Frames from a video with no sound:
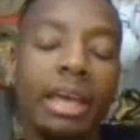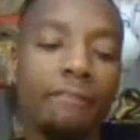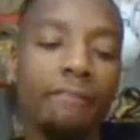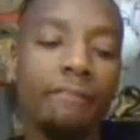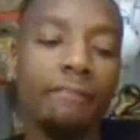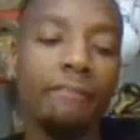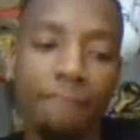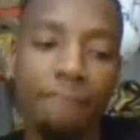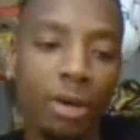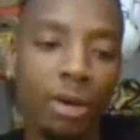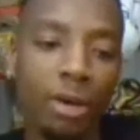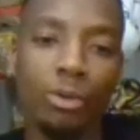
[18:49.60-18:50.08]

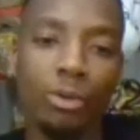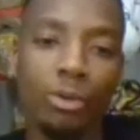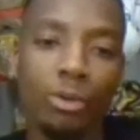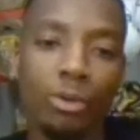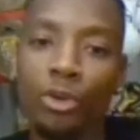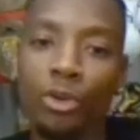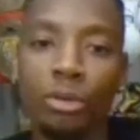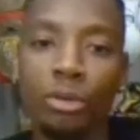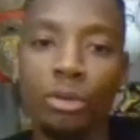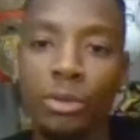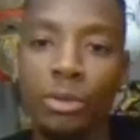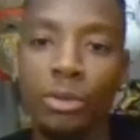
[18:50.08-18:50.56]
it felt
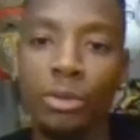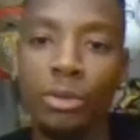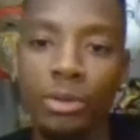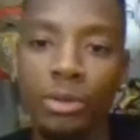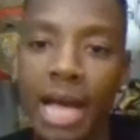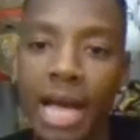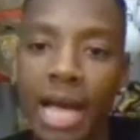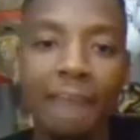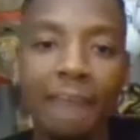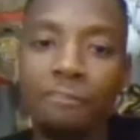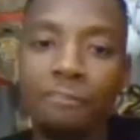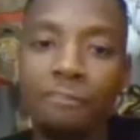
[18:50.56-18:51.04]
normal.
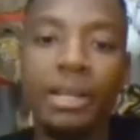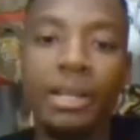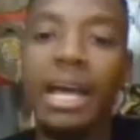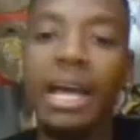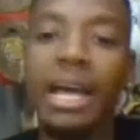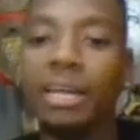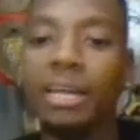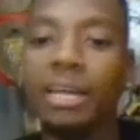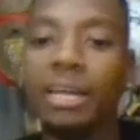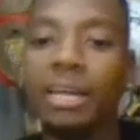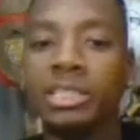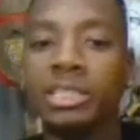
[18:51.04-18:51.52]
I
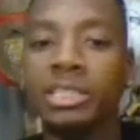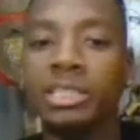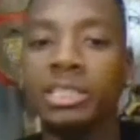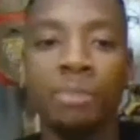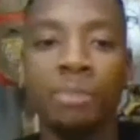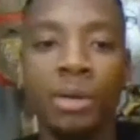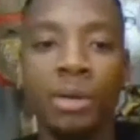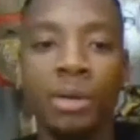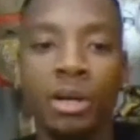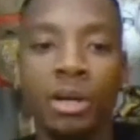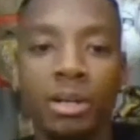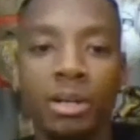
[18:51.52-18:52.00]
forgot he was a
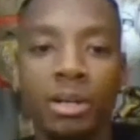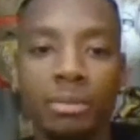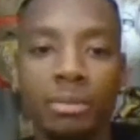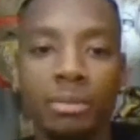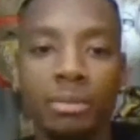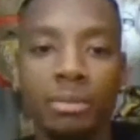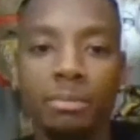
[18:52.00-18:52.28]
southpaw.